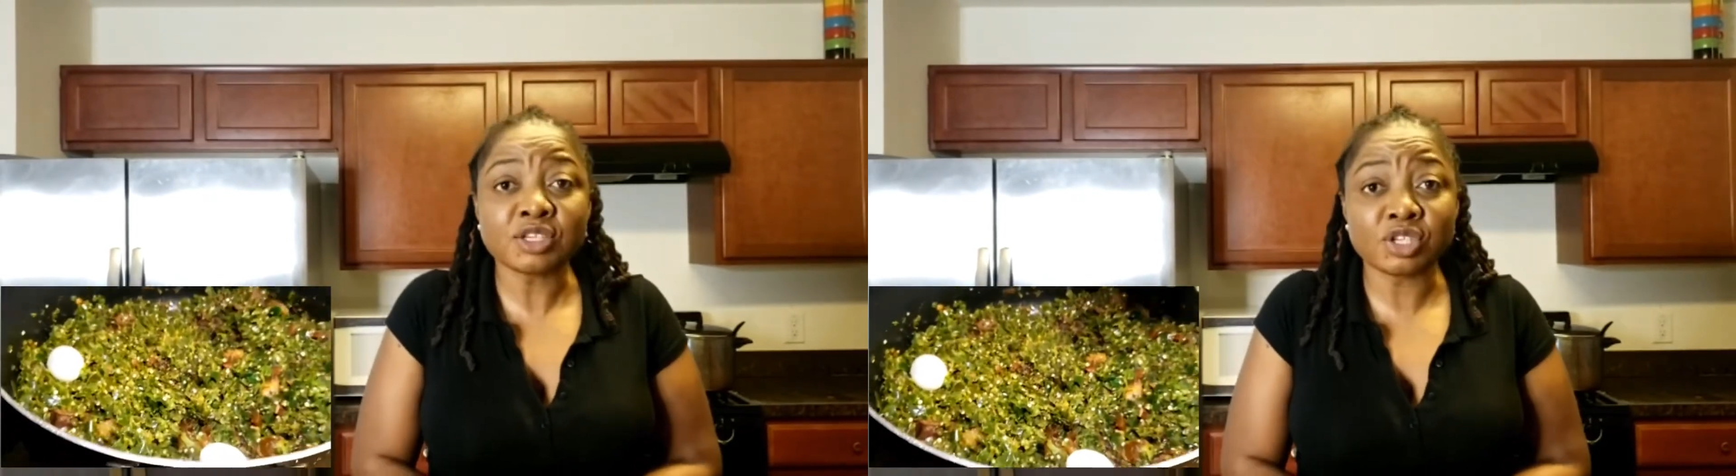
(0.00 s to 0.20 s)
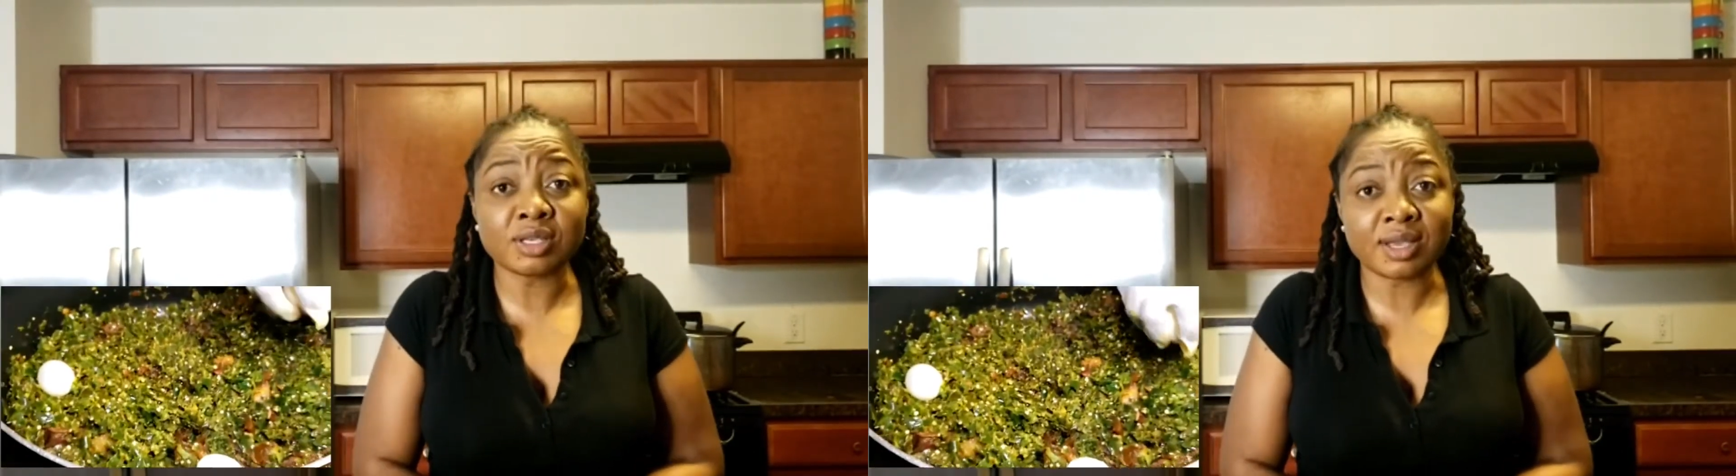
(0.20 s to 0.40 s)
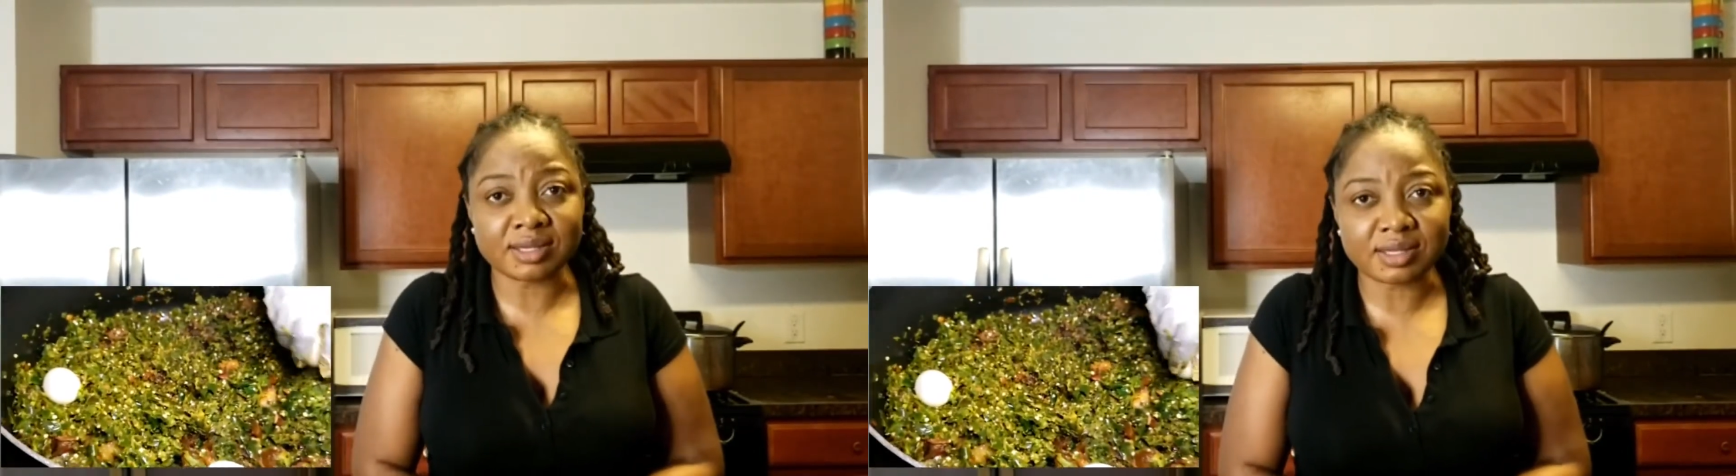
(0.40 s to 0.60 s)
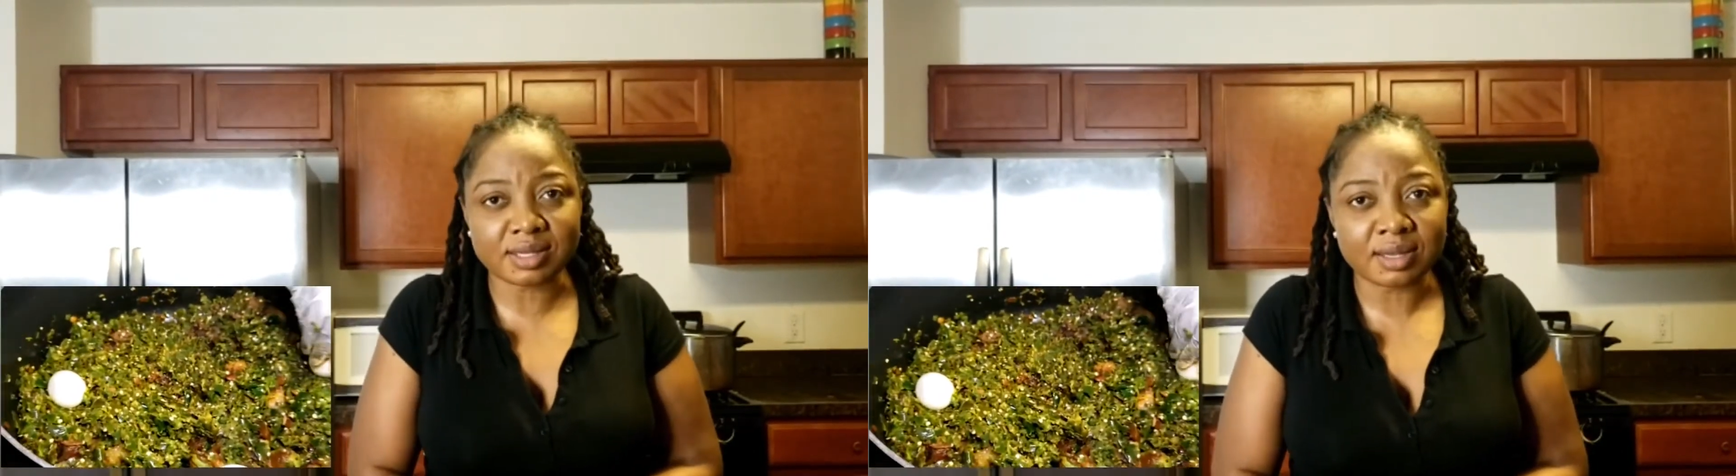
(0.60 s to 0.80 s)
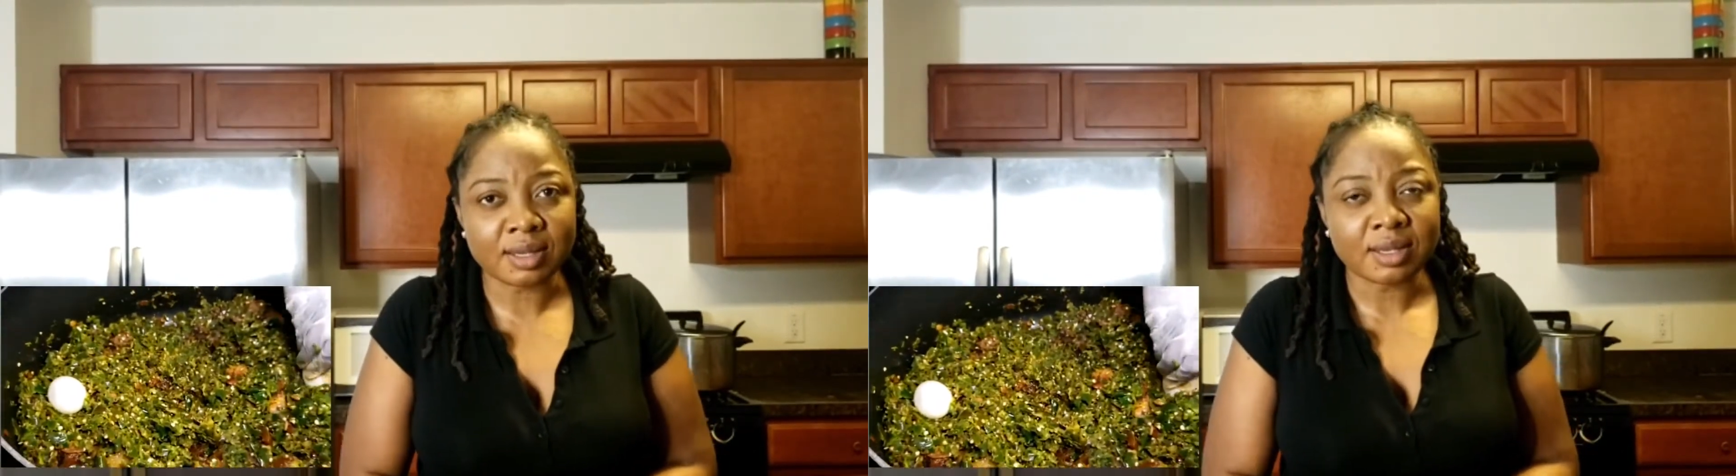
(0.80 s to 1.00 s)
yes,
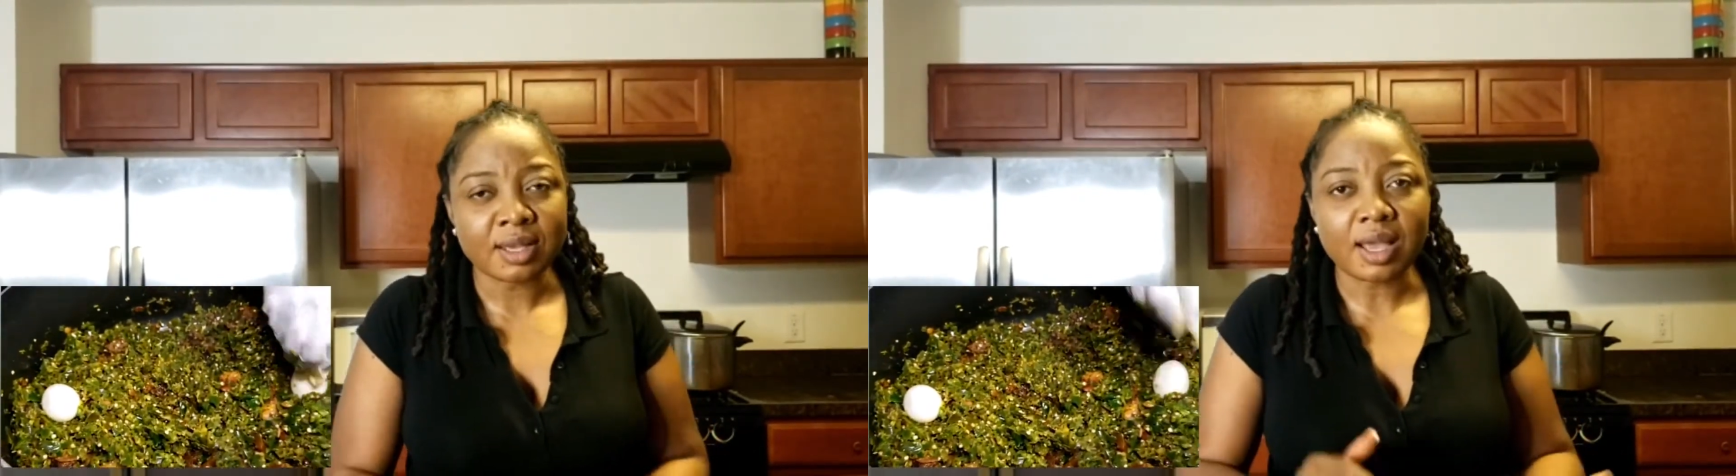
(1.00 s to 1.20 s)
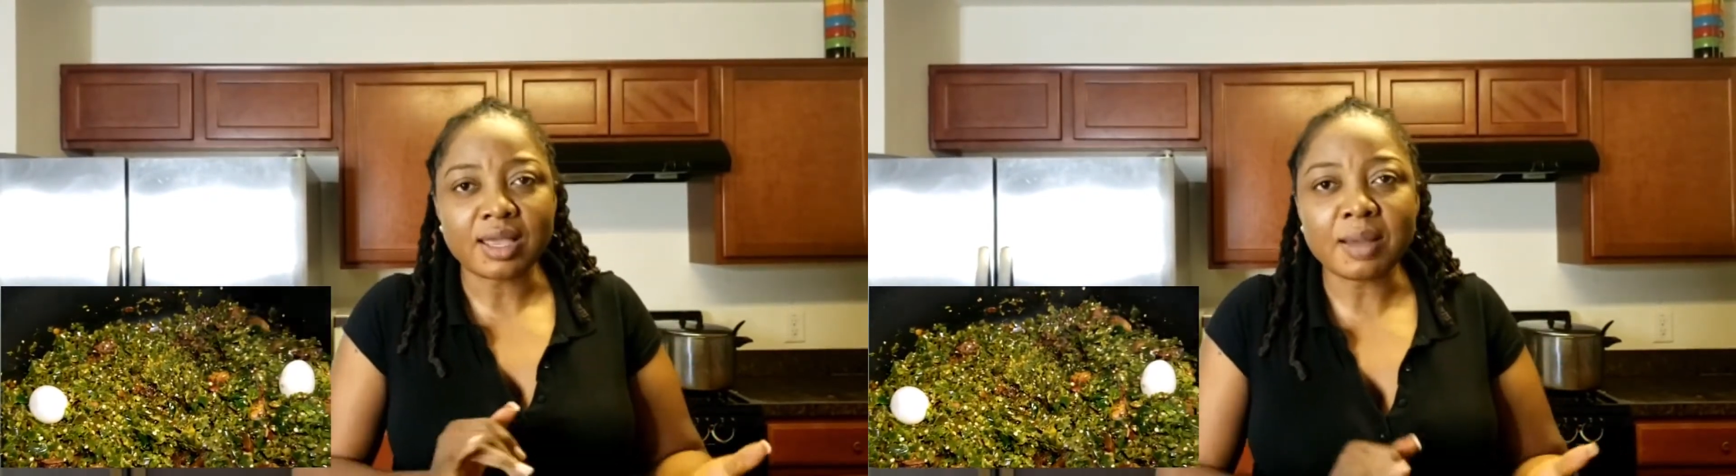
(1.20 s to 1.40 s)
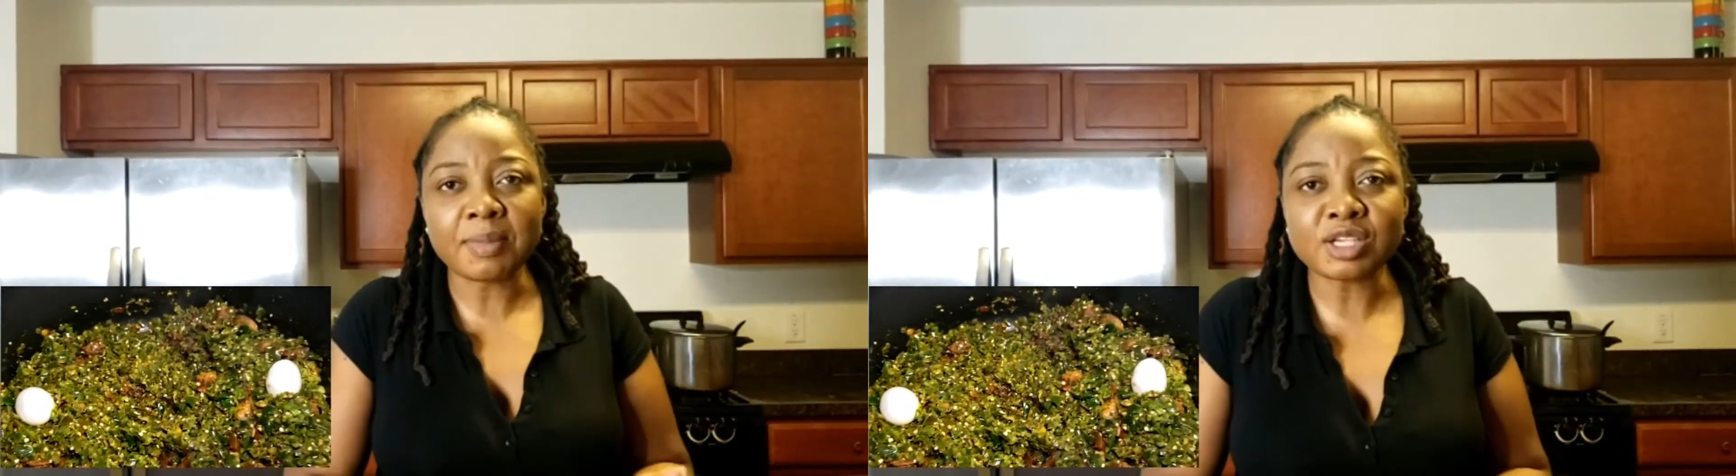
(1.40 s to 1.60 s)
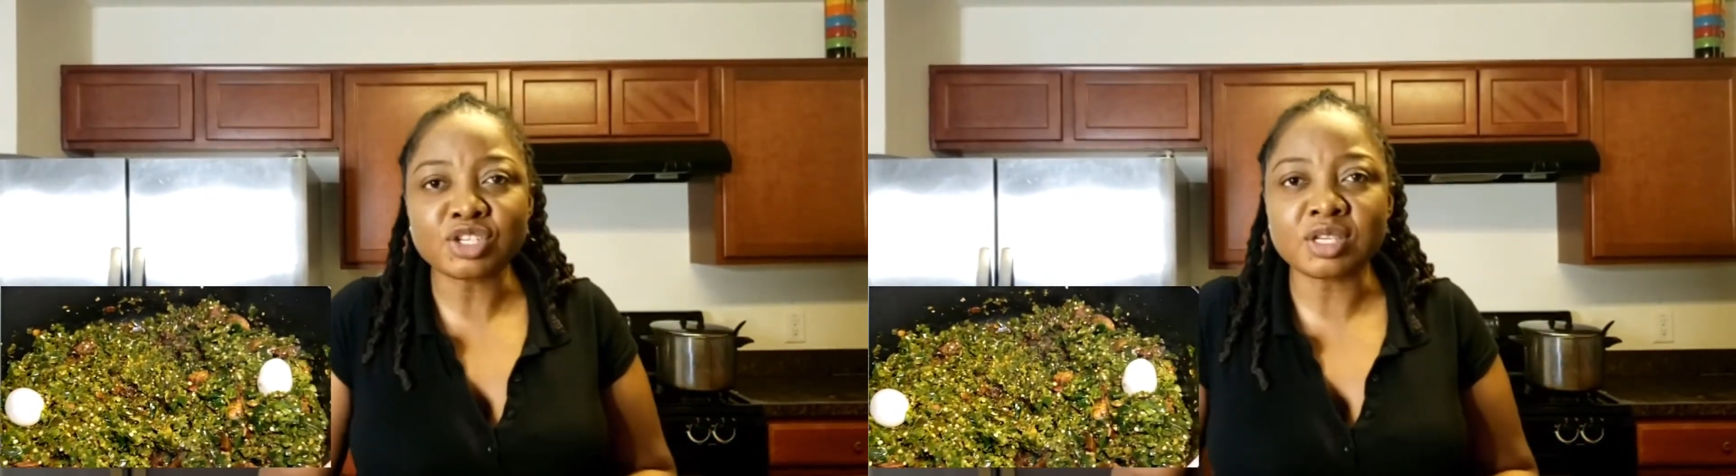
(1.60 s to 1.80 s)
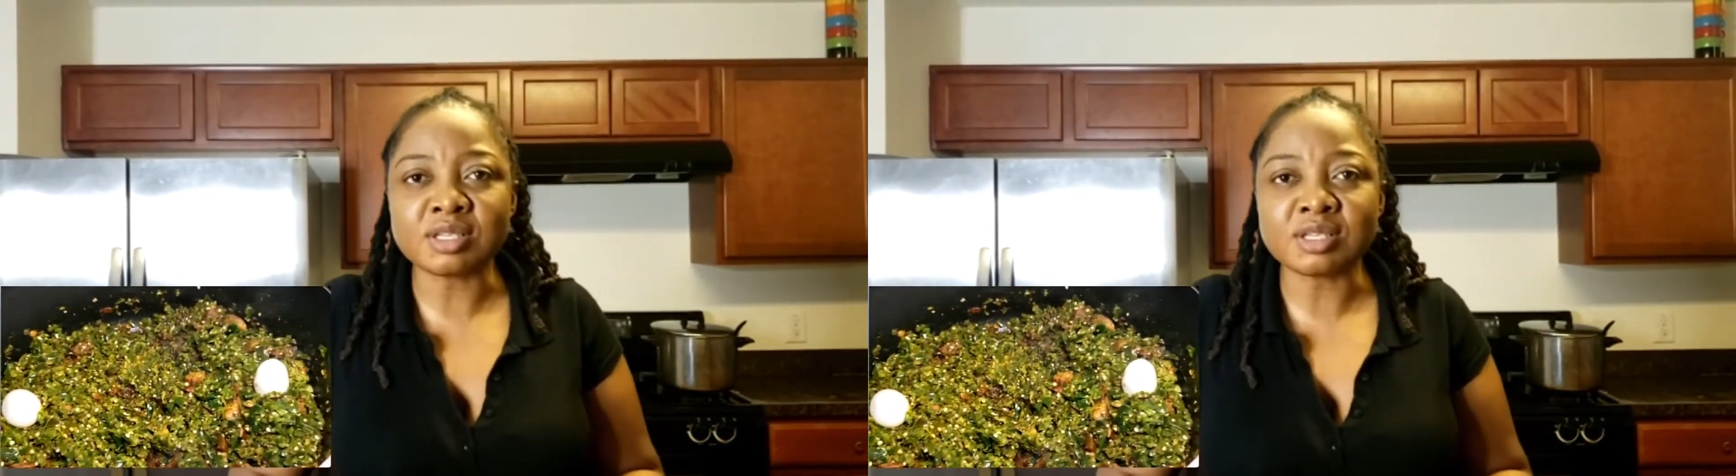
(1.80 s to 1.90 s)
ayamashi